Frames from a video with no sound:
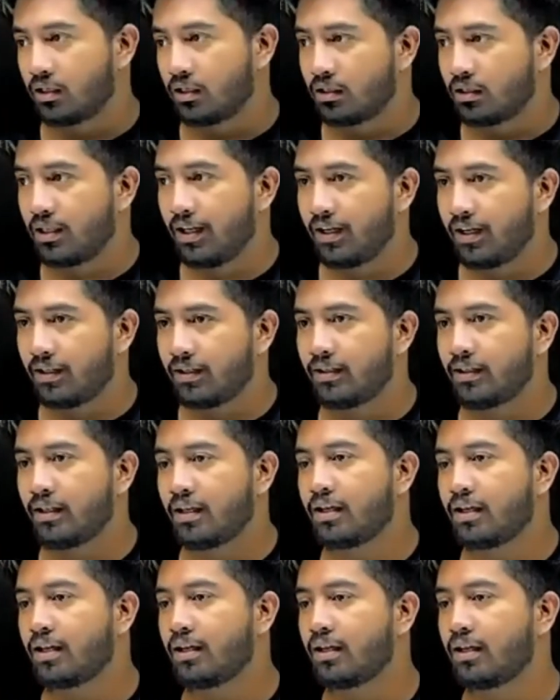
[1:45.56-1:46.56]

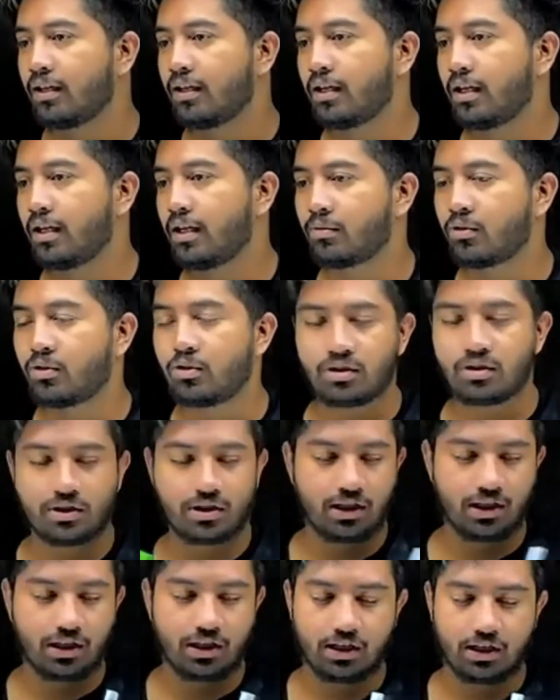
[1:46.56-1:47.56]
Then I'm going to
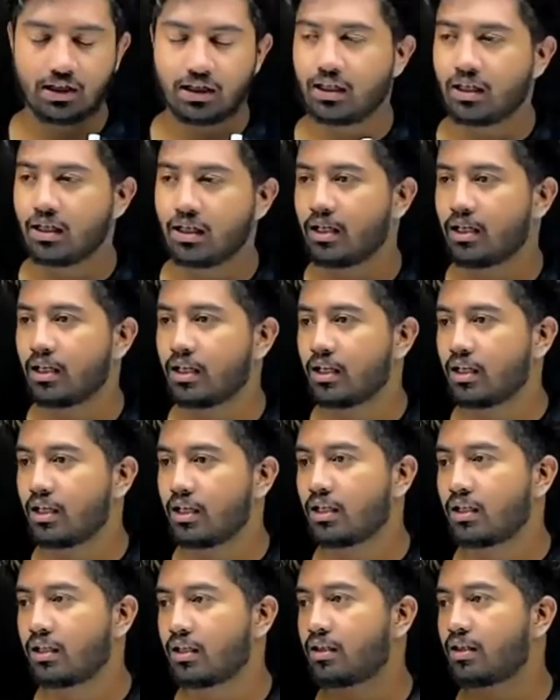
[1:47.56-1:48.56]
say
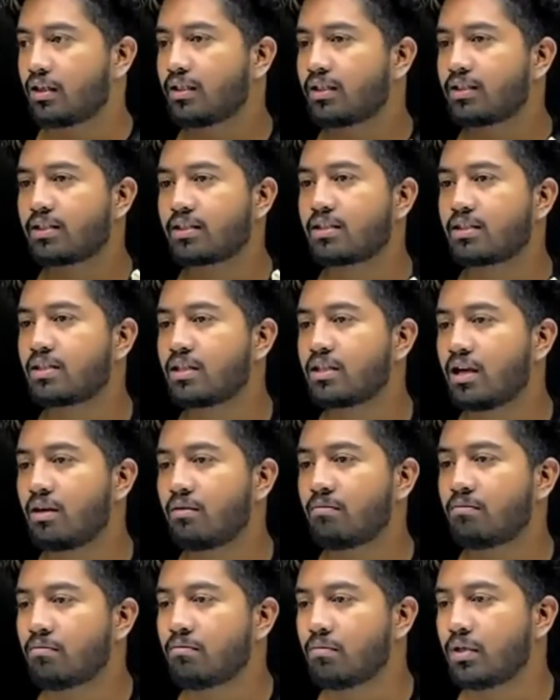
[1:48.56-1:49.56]
this
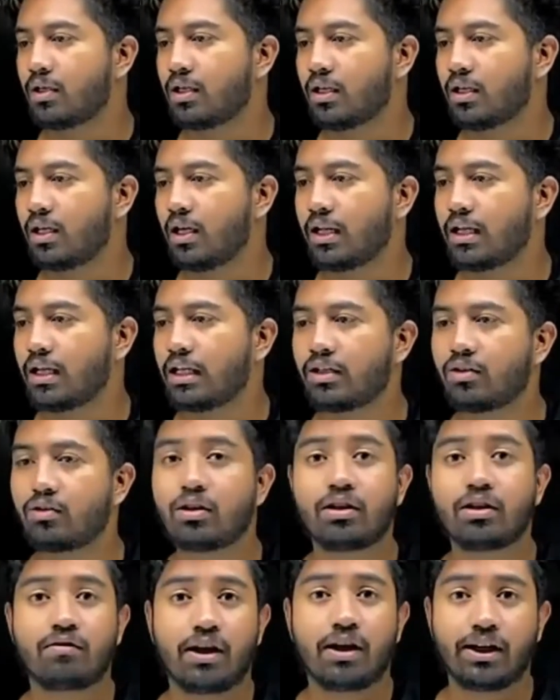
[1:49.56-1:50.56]
number I need to
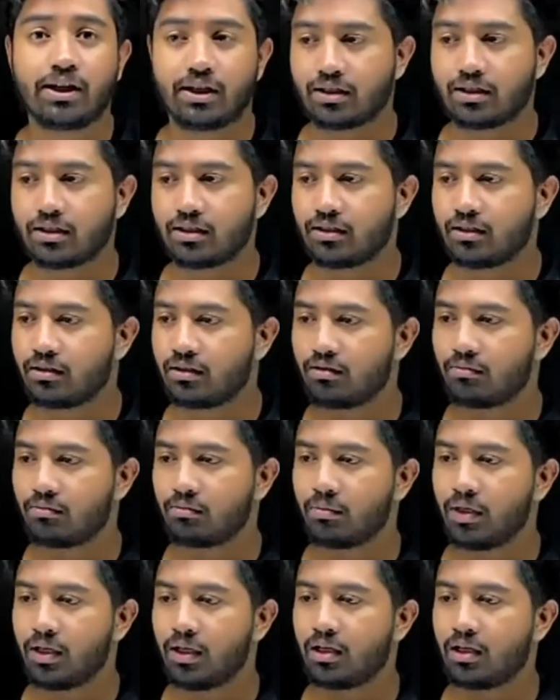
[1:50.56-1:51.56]
divide it.
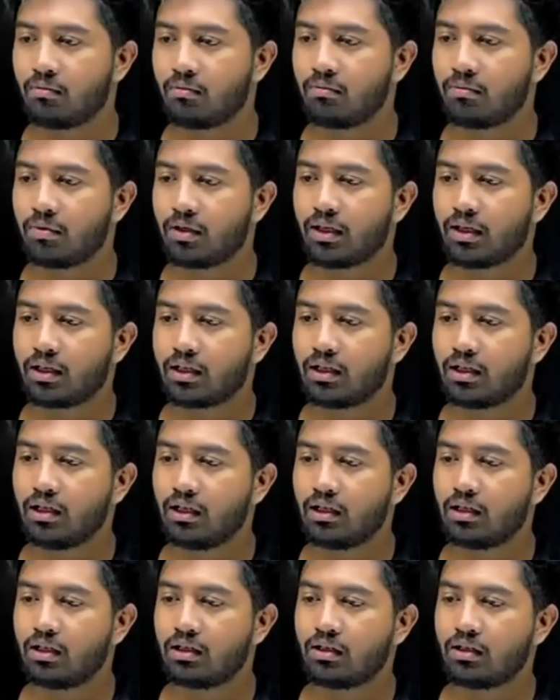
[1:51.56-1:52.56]
My number
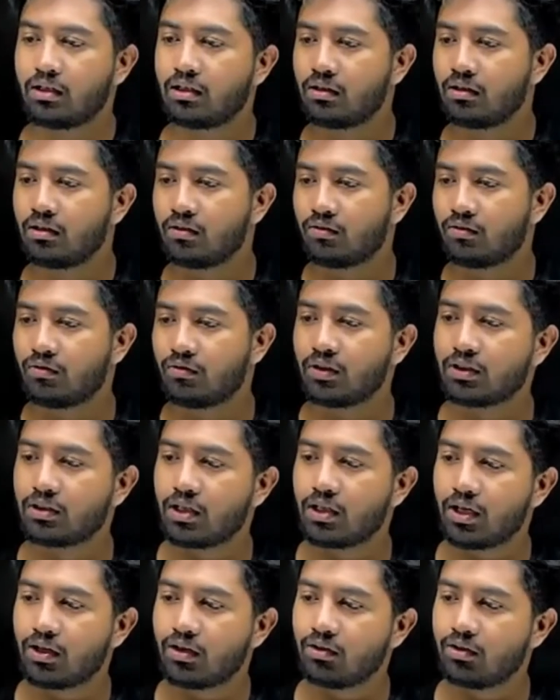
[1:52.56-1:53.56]
first
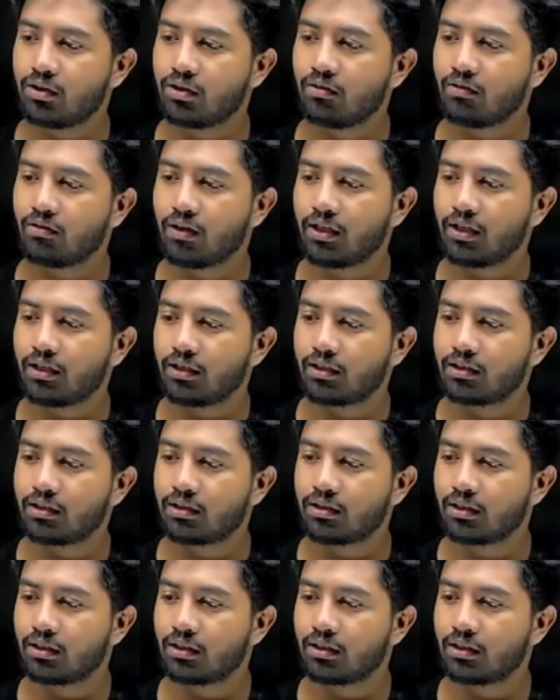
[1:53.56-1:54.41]
I need to divide it.